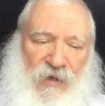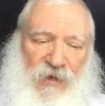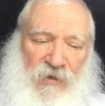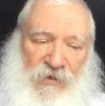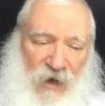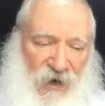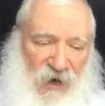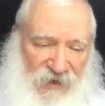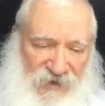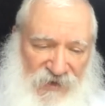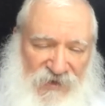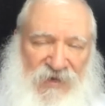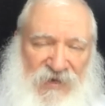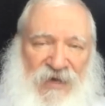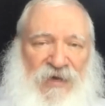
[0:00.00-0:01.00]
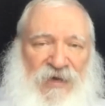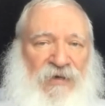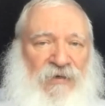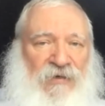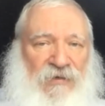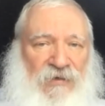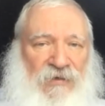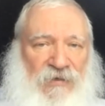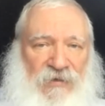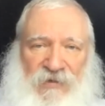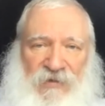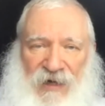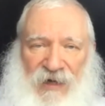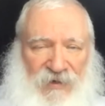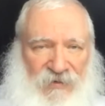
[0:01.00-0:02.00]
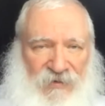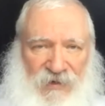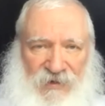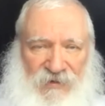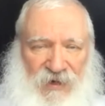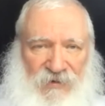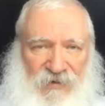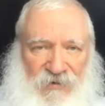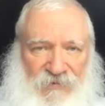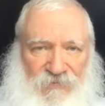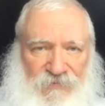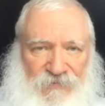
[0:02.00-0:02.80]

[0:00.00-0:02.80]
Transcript: God is a king, not a dictator.